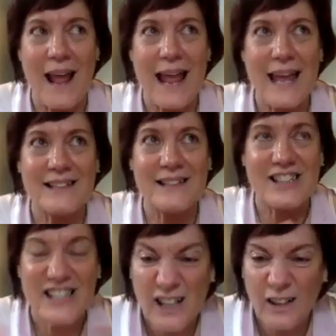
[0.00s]
and
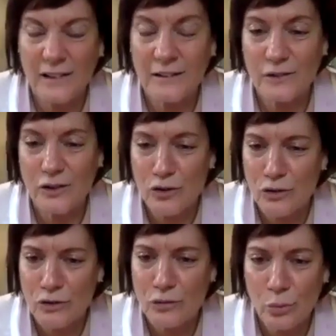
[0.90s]
still
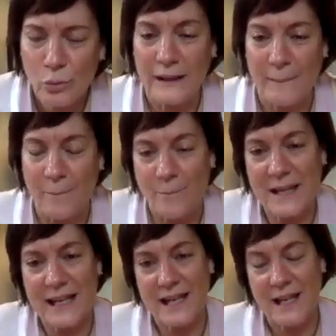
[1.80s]
truly
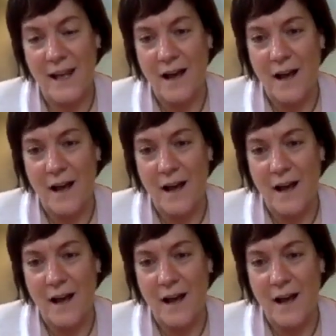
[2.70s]
be